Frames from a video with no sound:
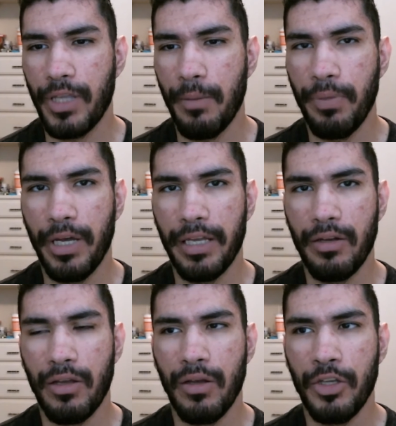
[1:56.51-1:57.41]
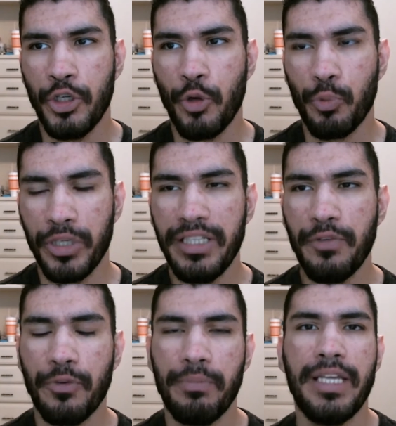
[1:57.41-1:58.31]
But, really
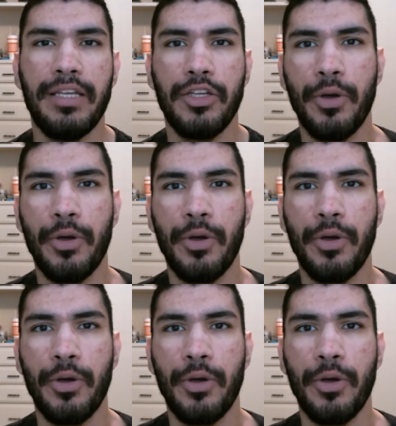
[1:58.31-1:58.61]
for me,